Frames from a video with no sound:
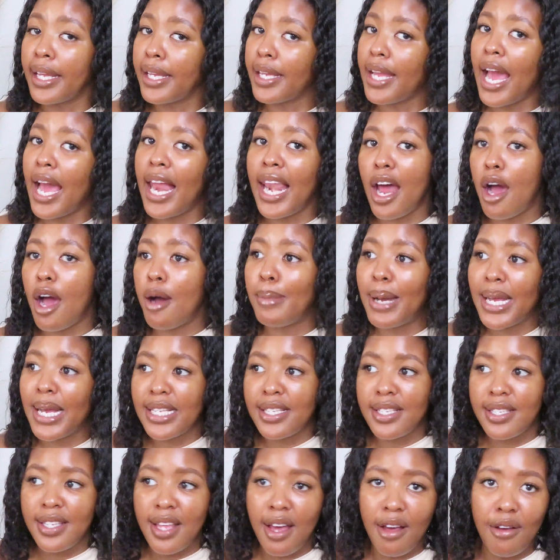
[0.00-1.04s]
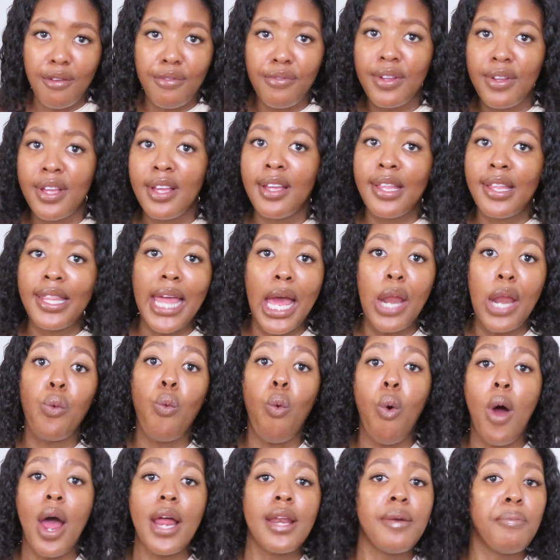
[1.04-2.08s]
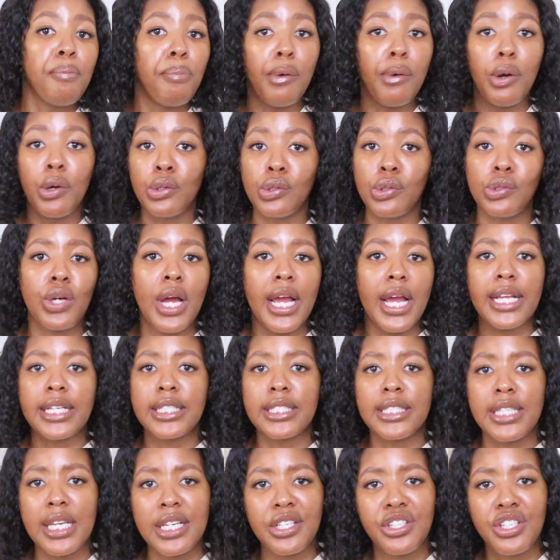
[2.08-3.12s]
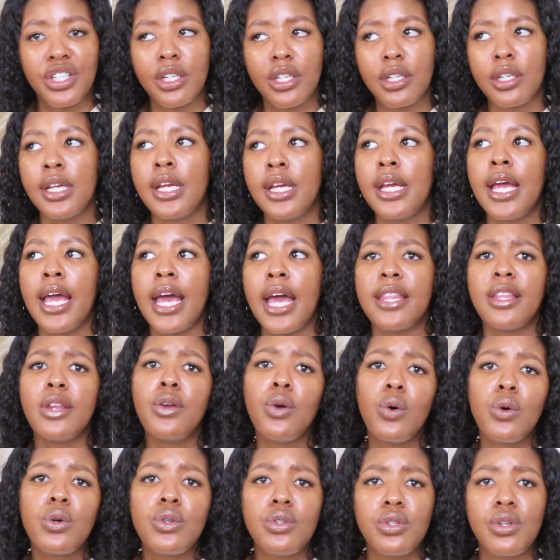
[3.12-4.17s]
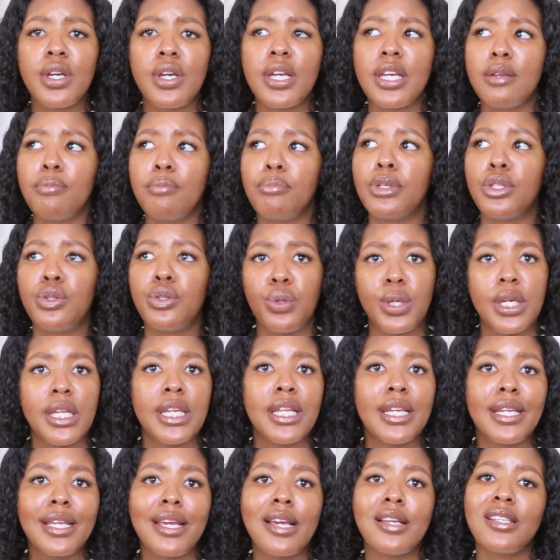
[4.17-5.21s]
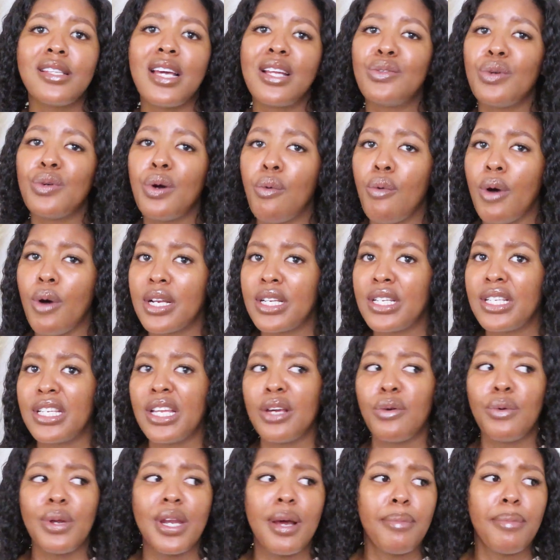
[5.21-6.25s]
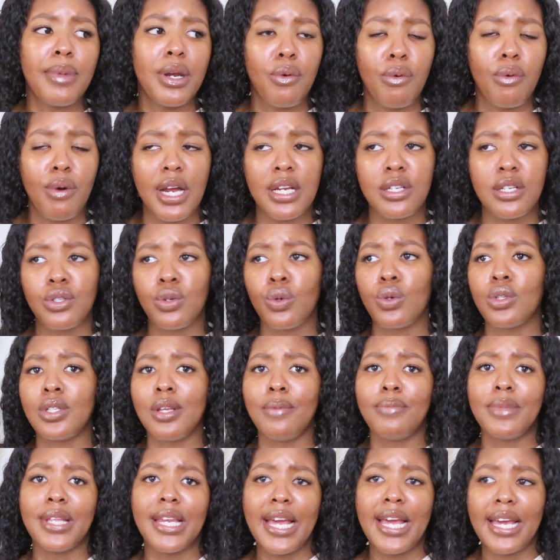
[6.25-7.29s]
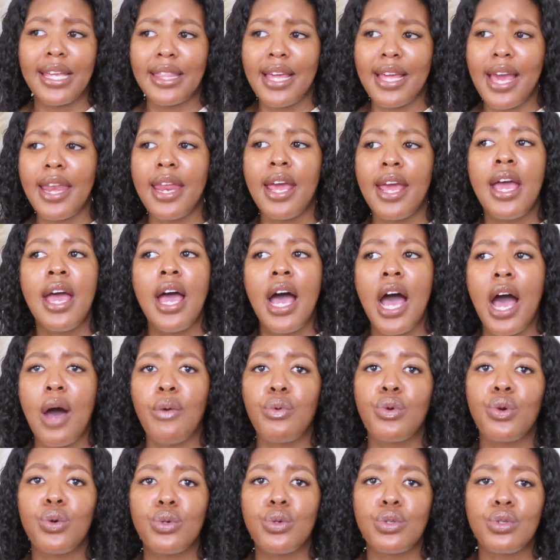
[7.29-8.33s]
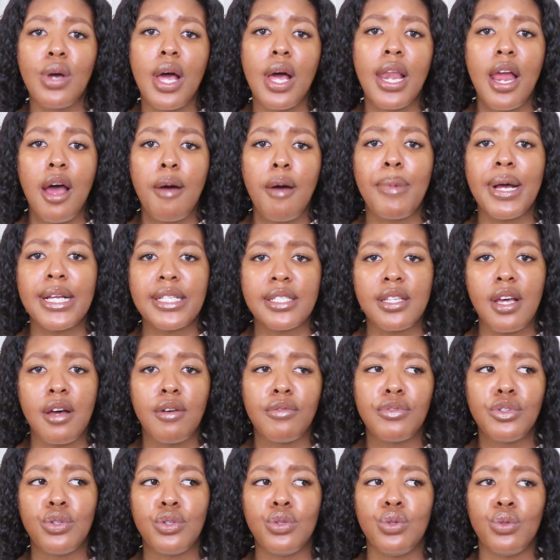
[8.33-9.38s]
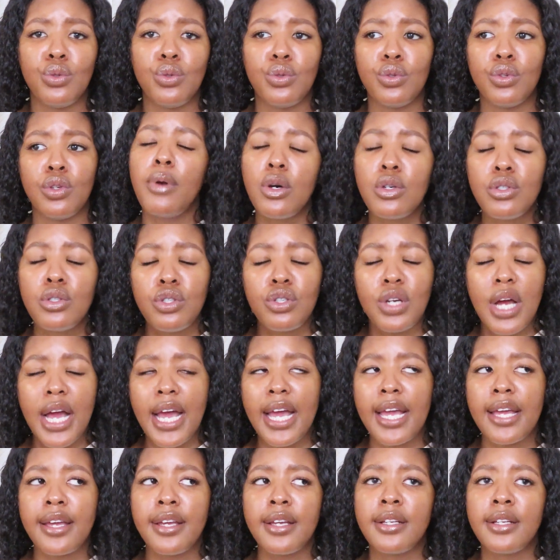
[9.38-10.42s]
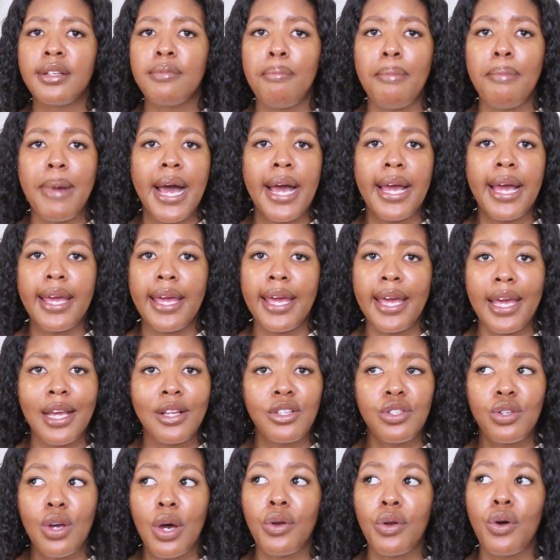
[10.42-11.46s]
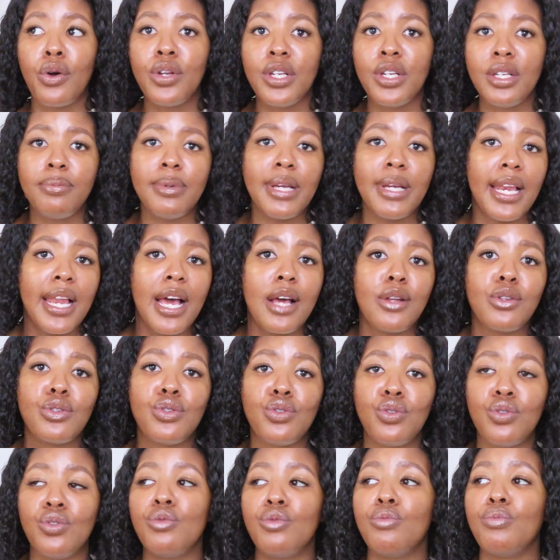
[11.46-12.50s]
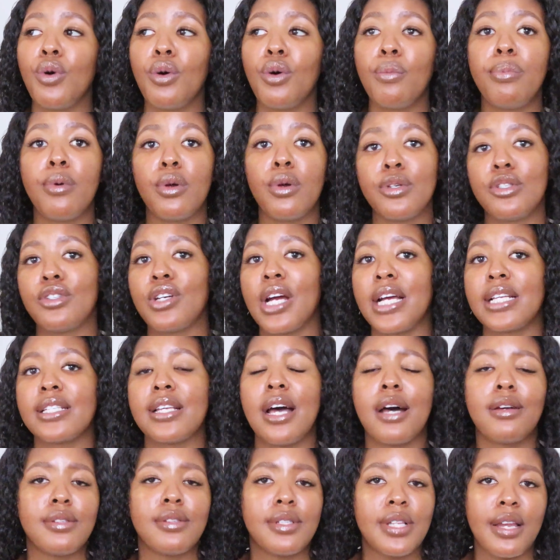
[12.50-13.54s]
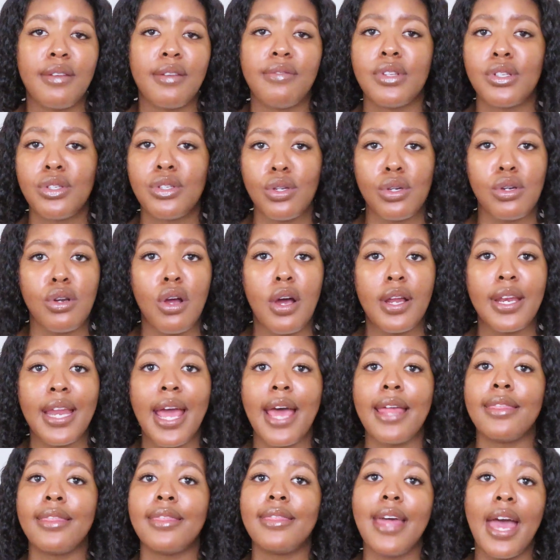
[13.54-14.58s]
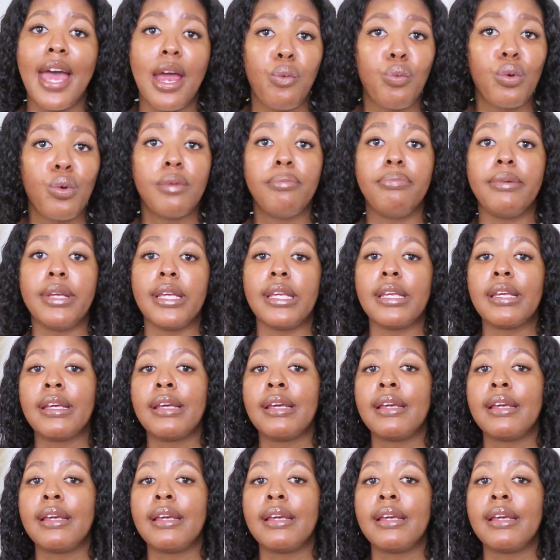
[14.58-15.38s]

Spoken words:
allow myself that one blow drying session. And then also in between, in case I do a wash day when I'm in a rush or something like that, I would also allow myself to blow dry my hair. So I'd only be allowed 2 more blow dries outside of the salon, and that would be